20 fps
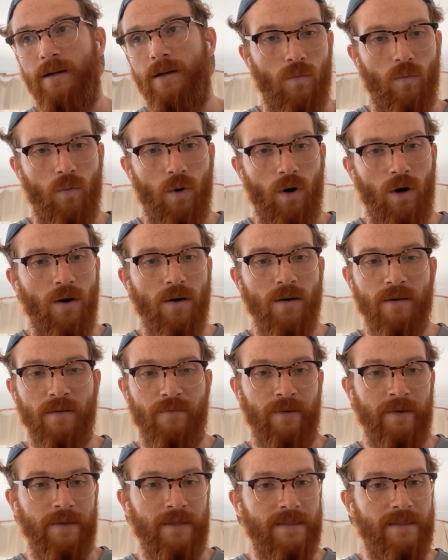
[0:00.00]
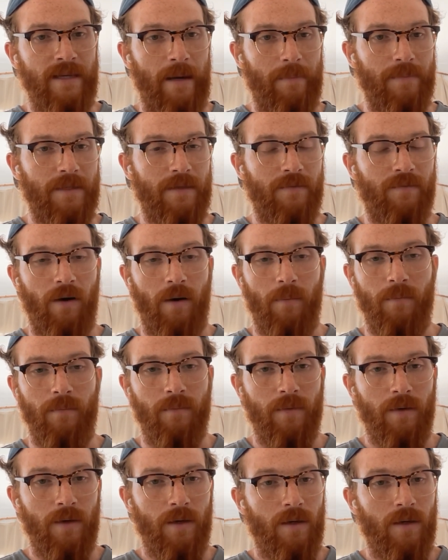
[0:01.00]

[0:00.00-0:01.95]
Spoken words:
what are the different steps from